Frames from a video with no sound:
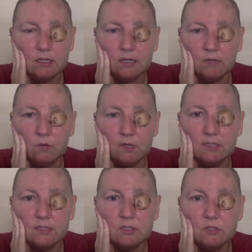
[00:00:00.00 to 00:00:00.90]
I want
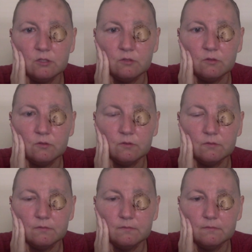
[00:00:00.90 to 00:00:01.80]
to
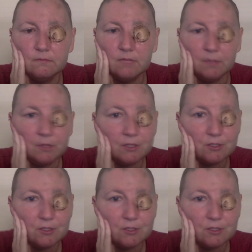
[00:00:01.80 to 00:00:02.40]
be able to